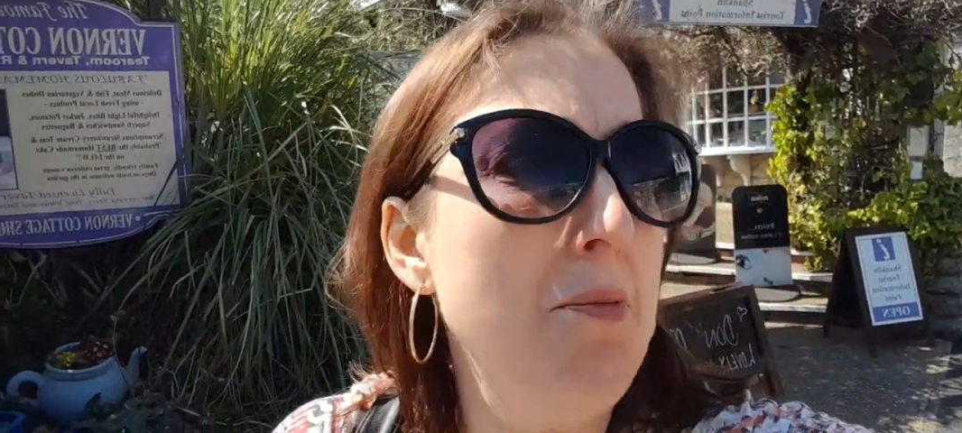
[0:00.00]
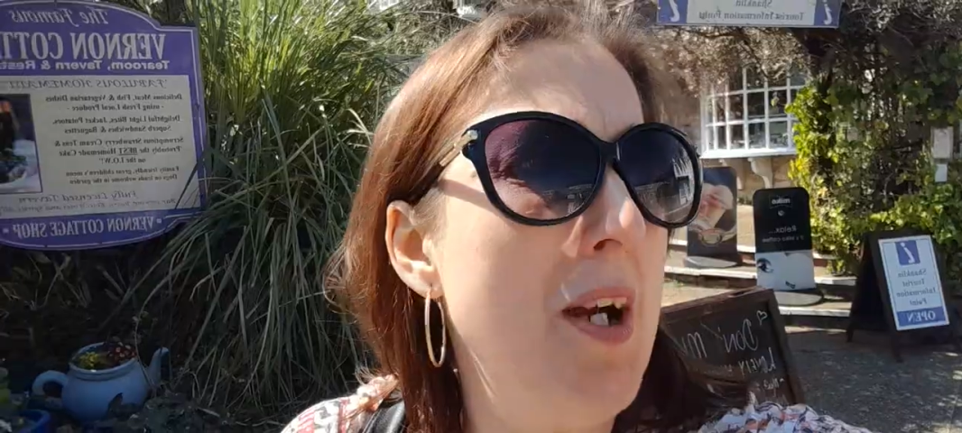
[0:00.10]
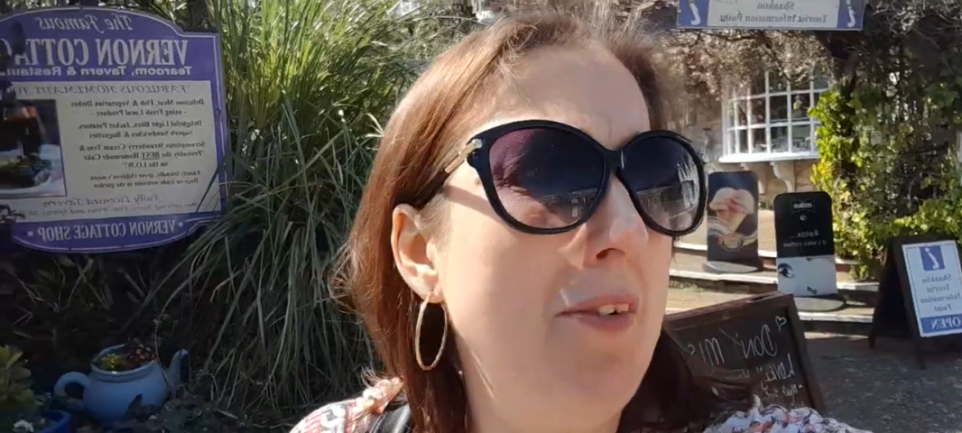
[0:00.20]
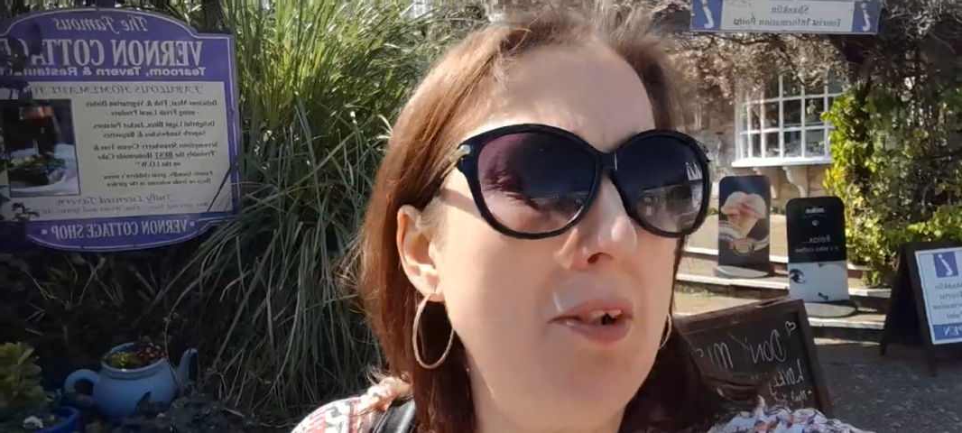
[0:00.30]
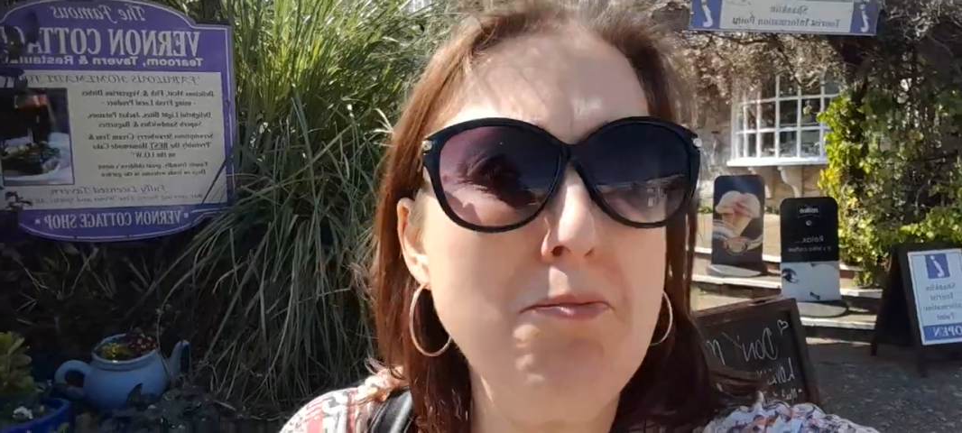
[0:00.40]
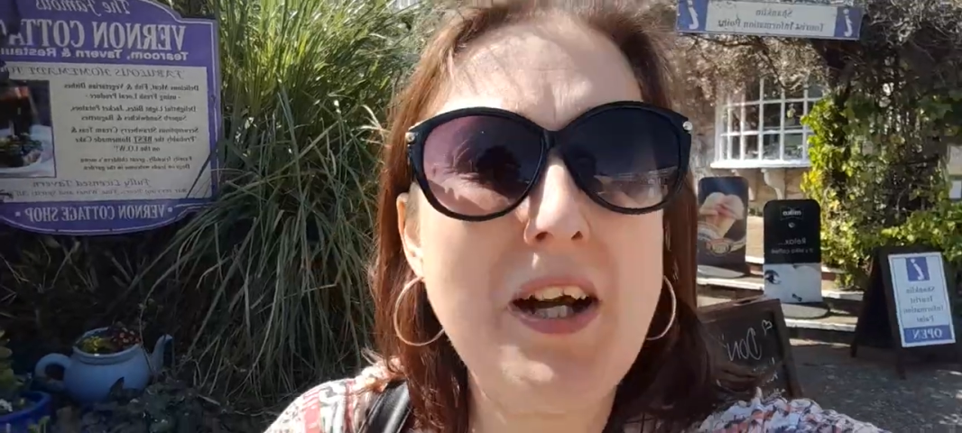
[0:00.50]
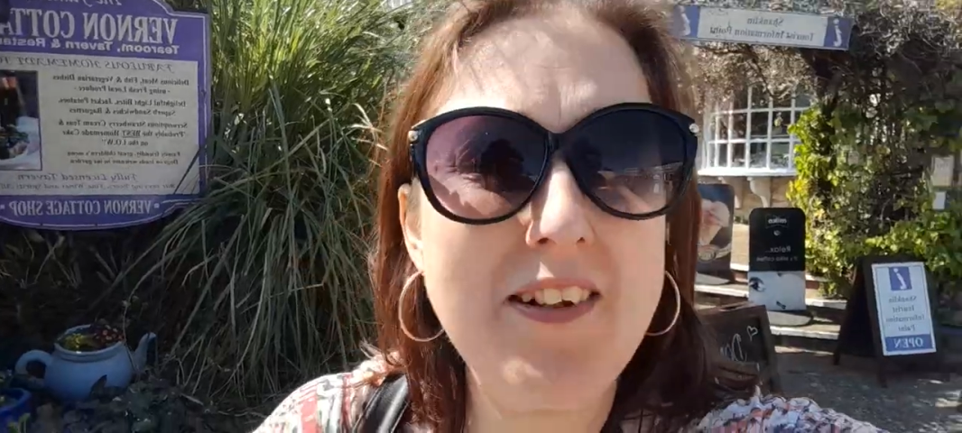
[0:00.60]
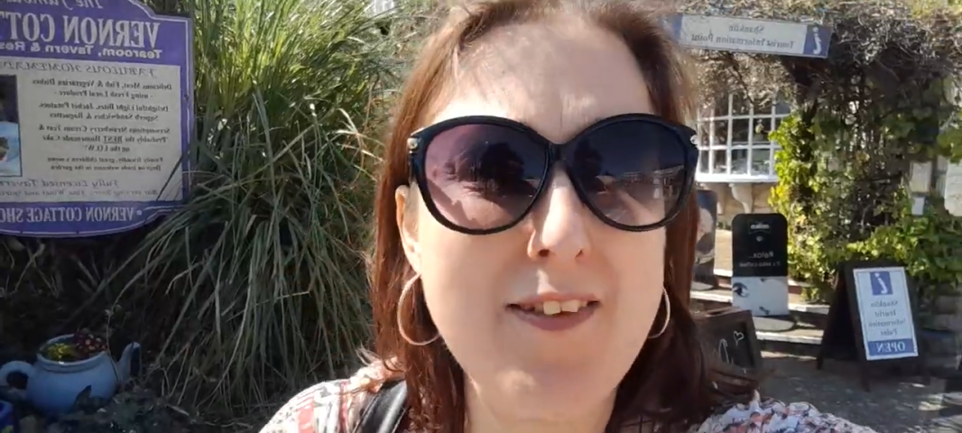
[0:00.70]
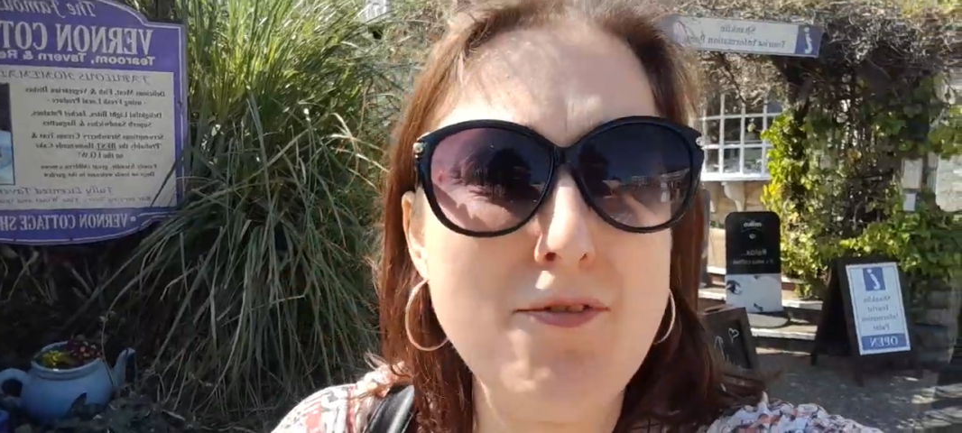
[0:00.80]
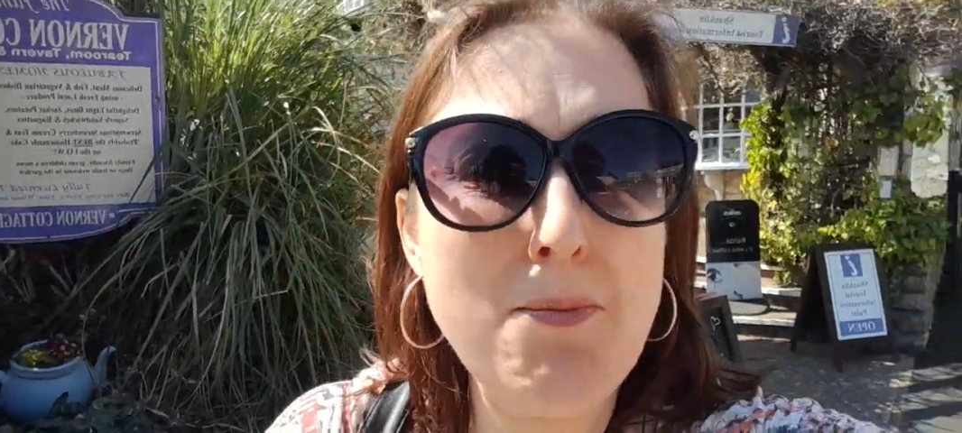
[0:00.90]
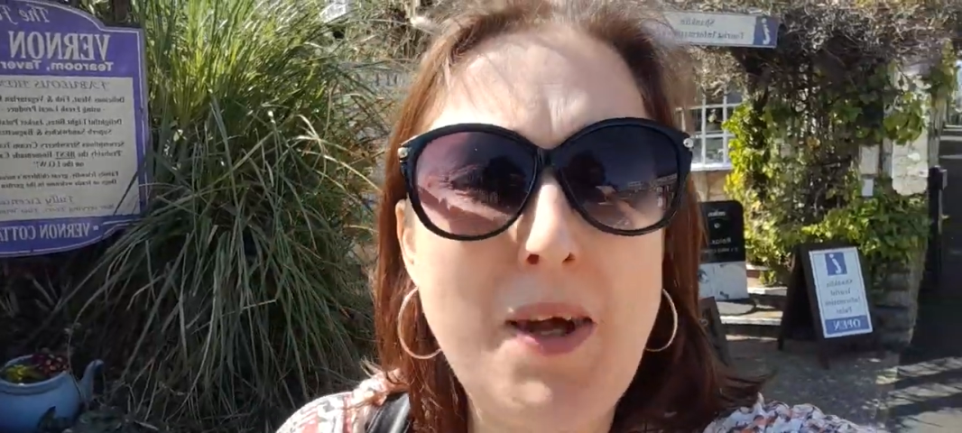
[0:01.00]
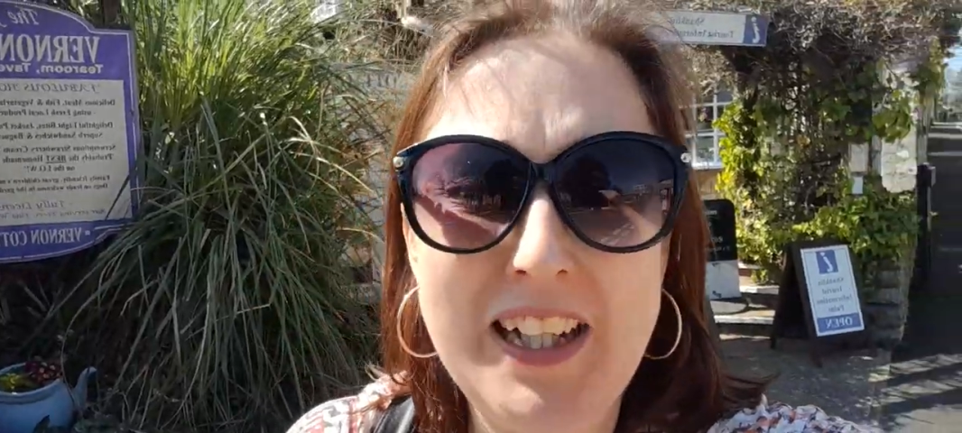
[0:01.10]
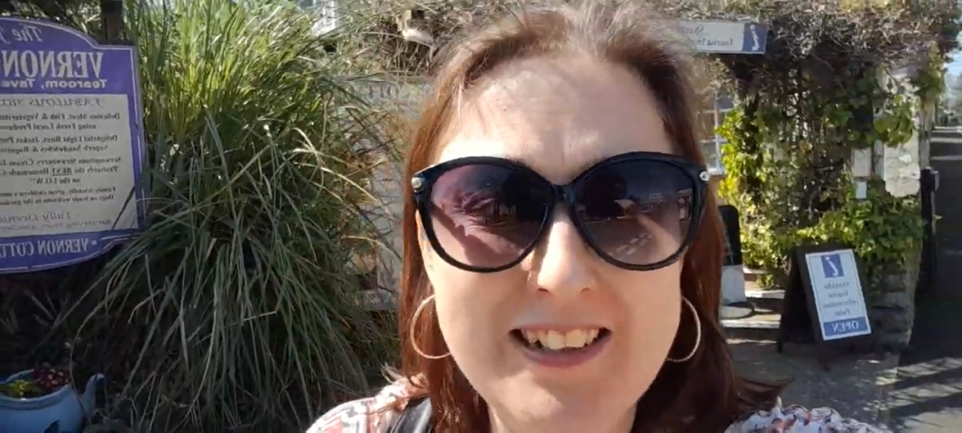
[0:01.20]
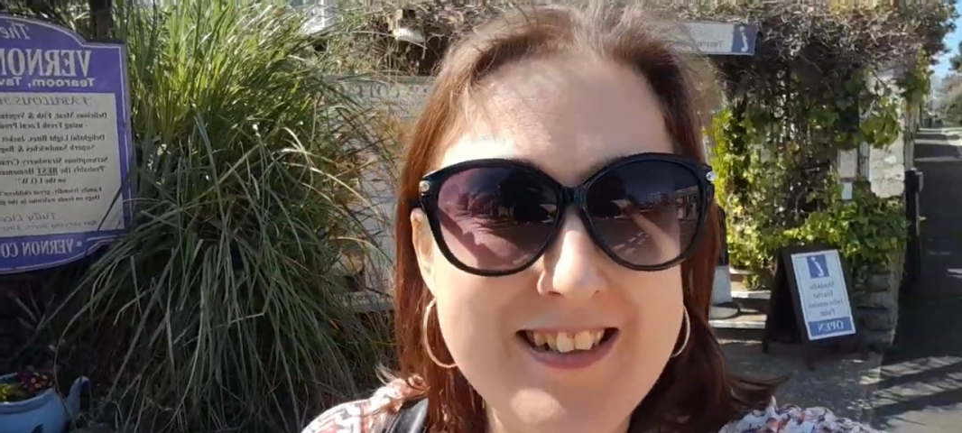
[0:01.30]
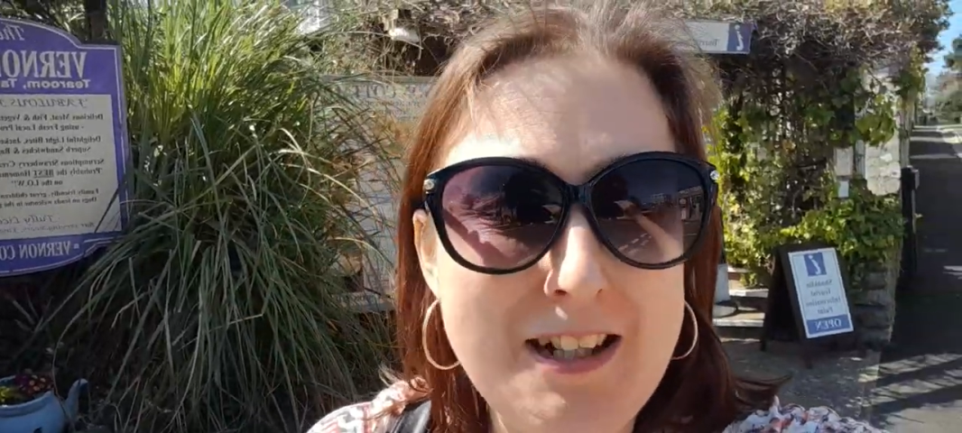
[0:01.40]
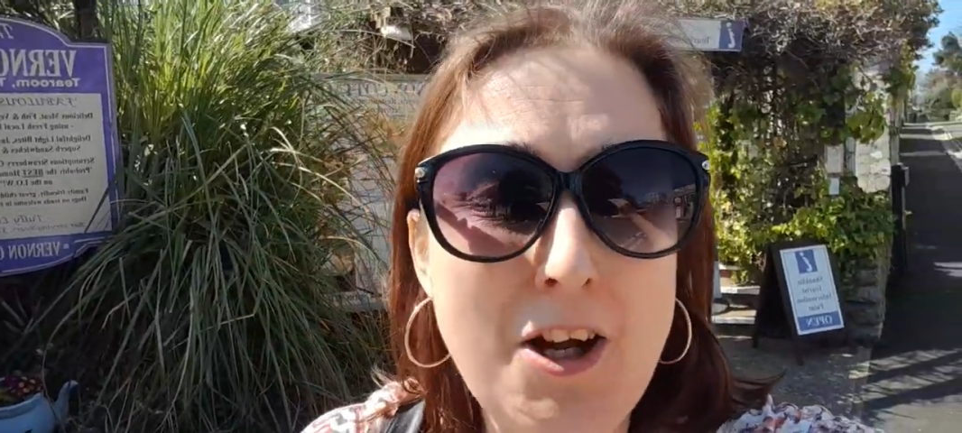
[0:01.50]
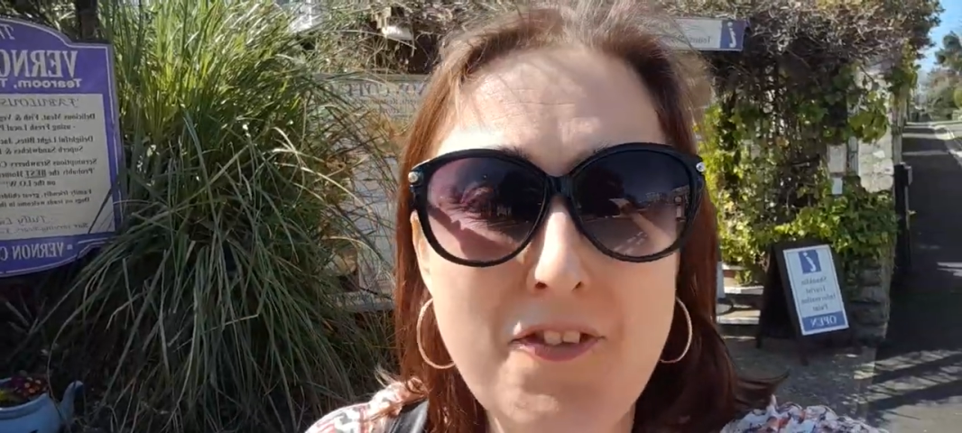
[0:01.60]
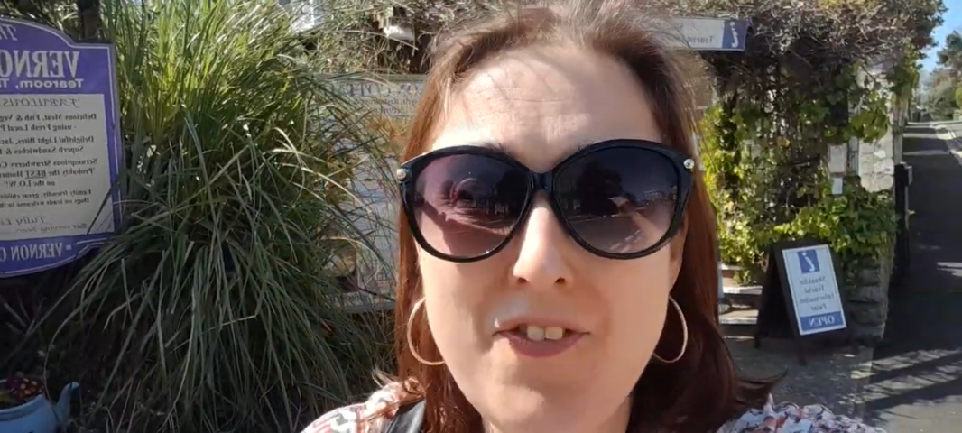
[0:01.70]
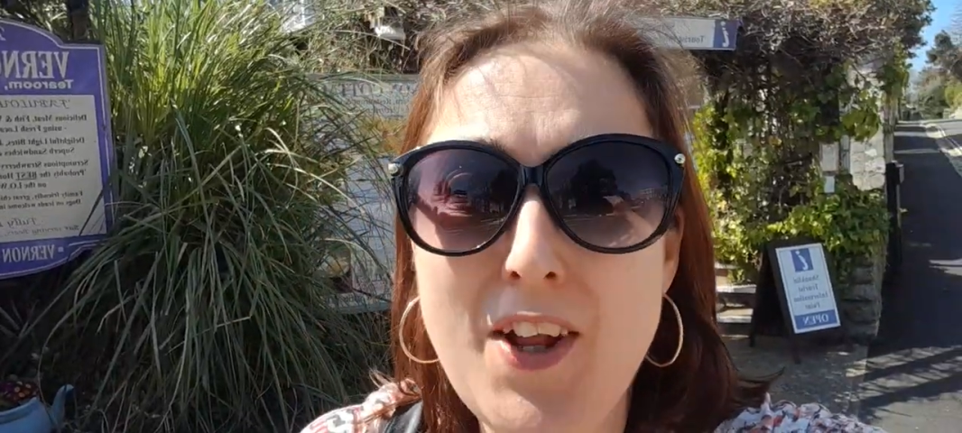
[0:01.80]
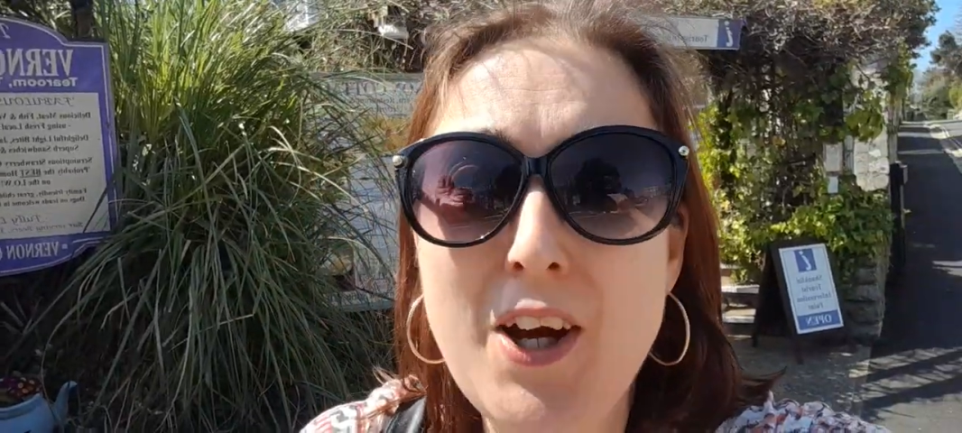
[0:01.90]
welcome back to Rebecca's
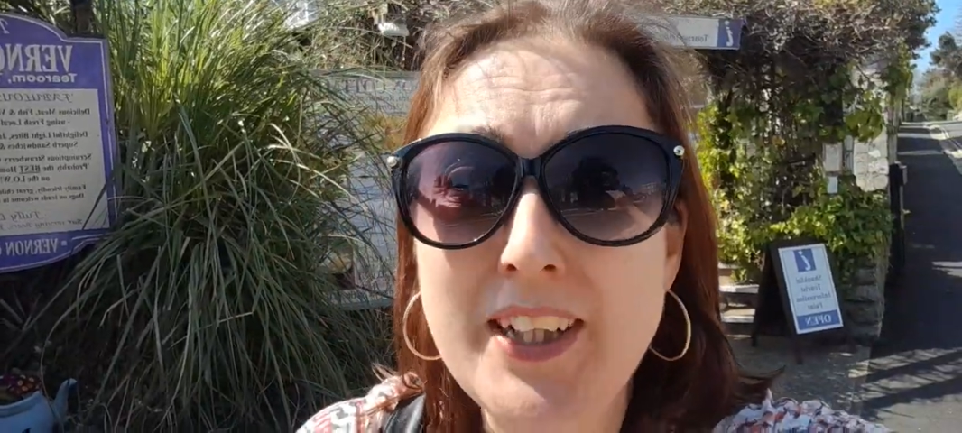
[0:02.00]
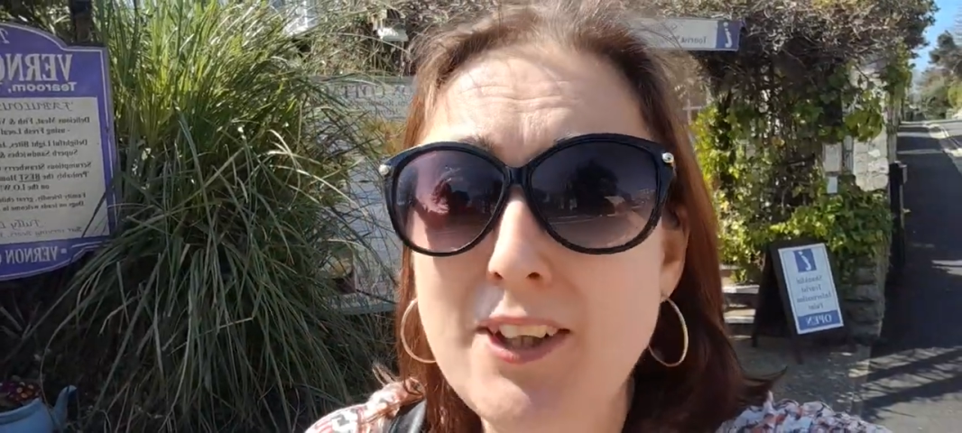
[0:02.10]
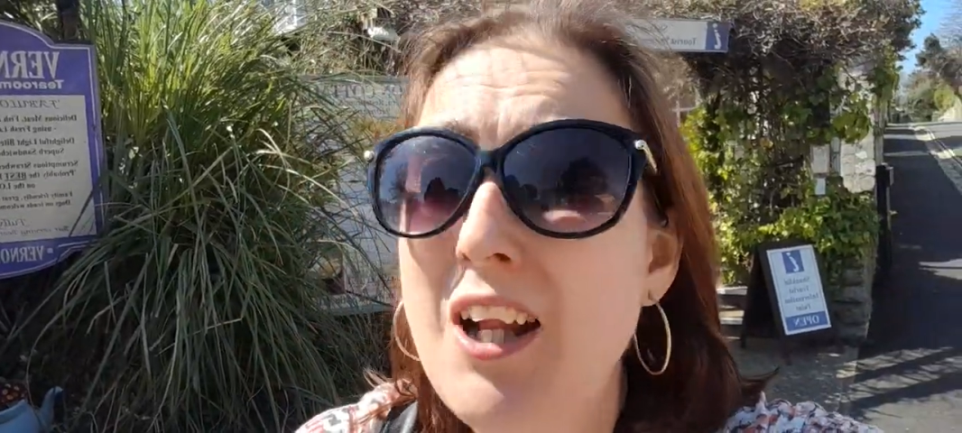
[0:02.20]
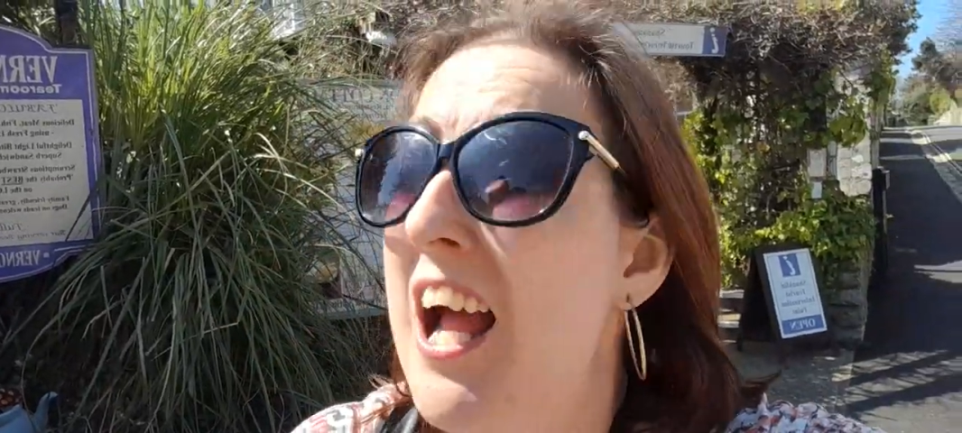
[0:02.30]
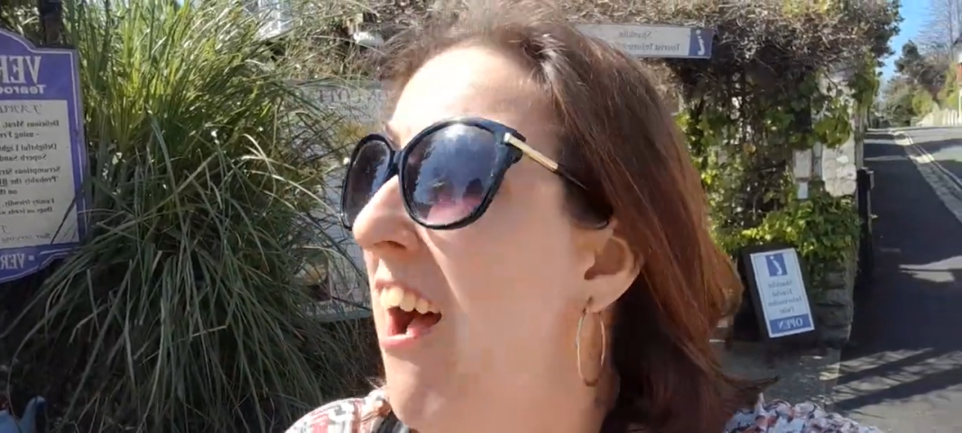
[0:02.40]
Lifestyle.